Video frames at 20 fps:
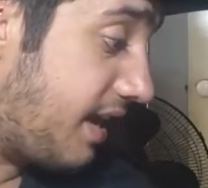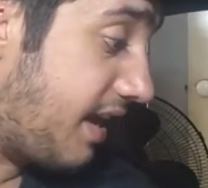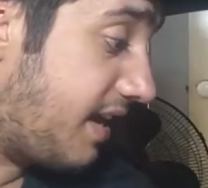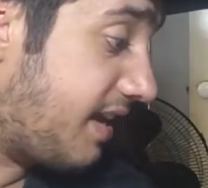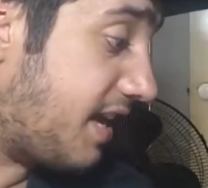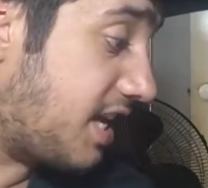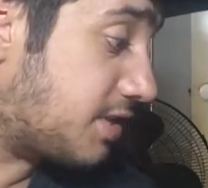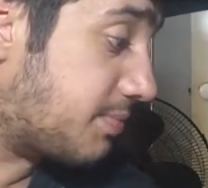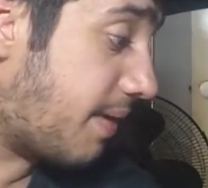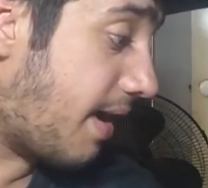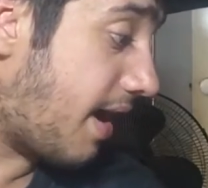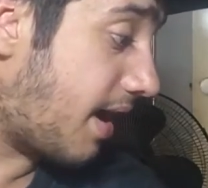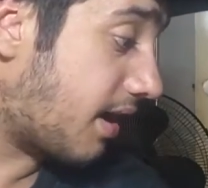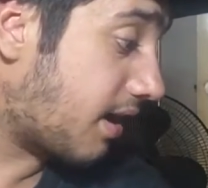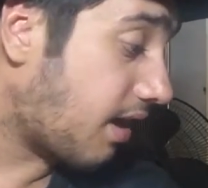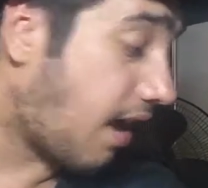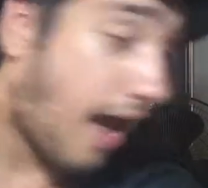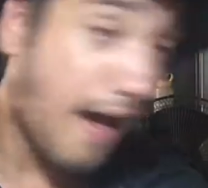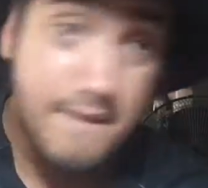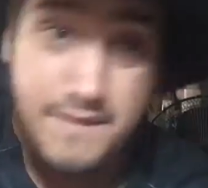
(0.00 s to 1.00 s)
in each
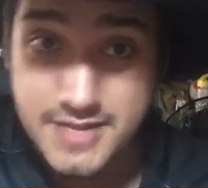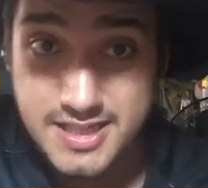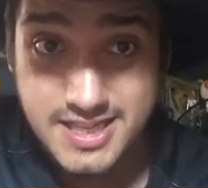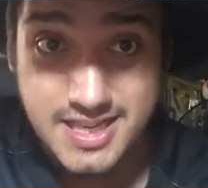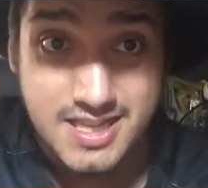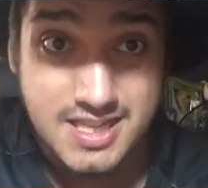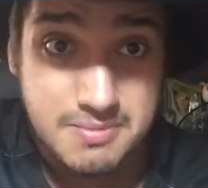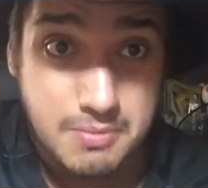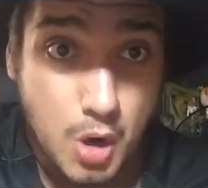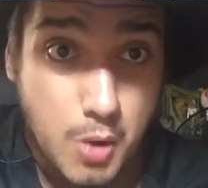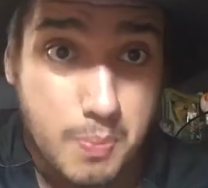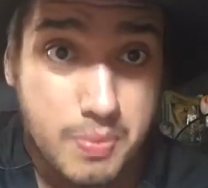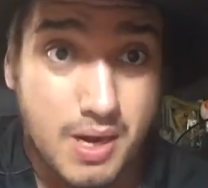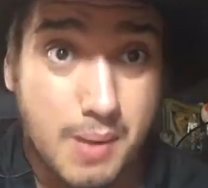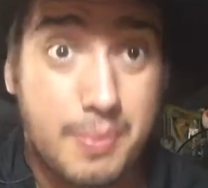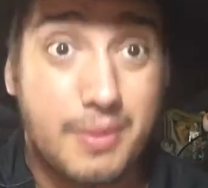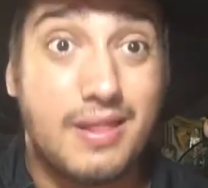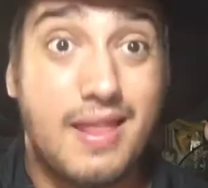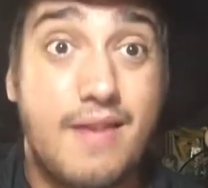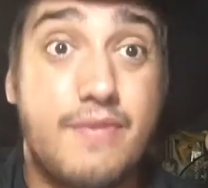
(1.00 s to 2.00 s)
pack, I've seen them open
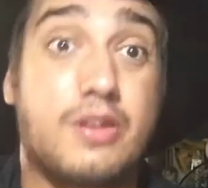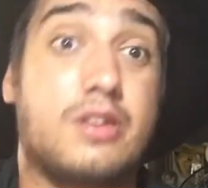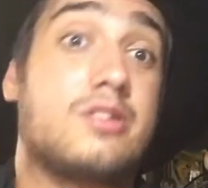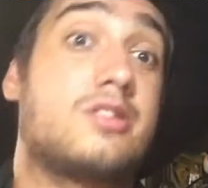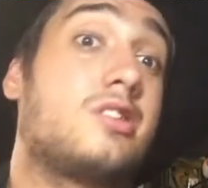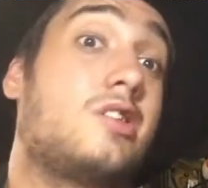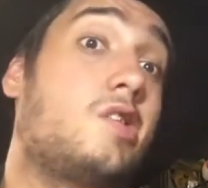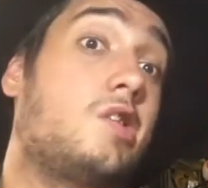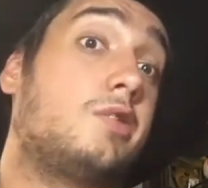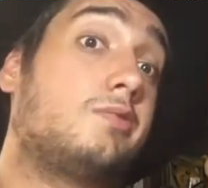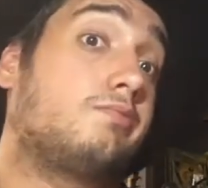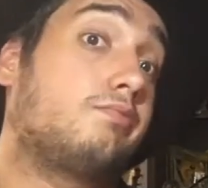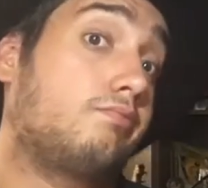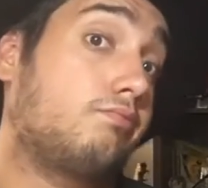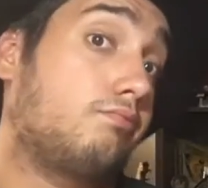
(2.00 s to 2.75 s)
up 11, so